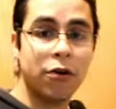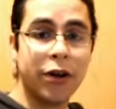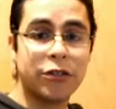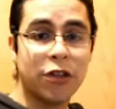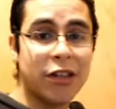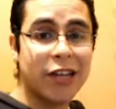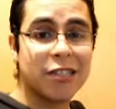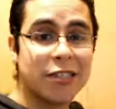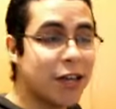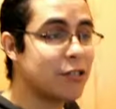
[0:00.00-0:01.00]
Alright, so the
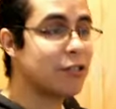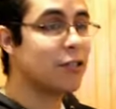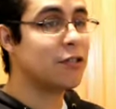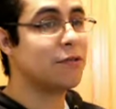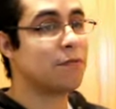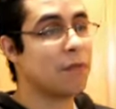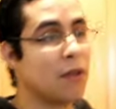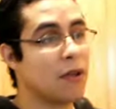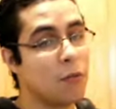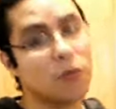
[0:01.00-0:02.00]
next test is,
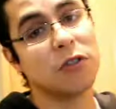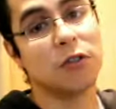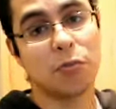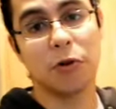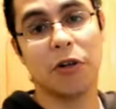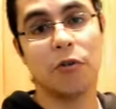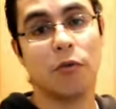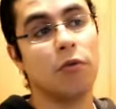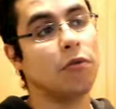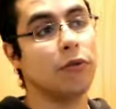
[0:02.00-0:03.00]
which is a pretty
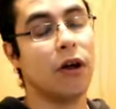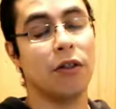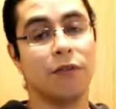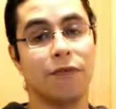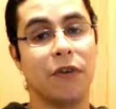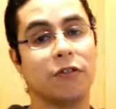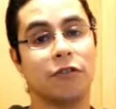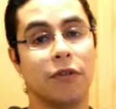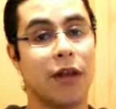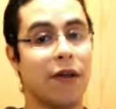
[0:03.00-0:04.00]
cool other
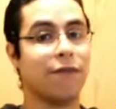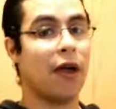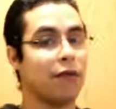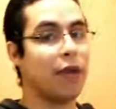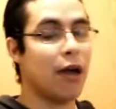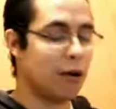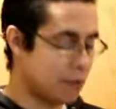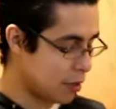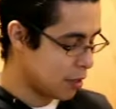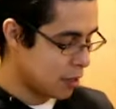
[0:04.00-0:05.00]
feature that I found out,
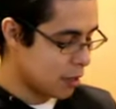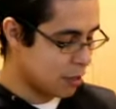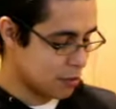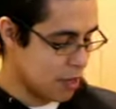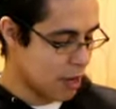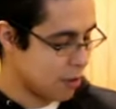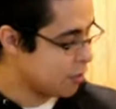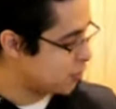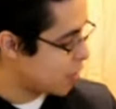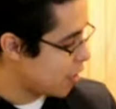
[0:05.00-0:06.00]
is that
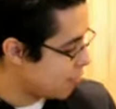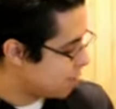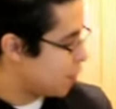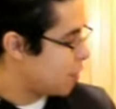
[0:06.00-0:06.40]
let's say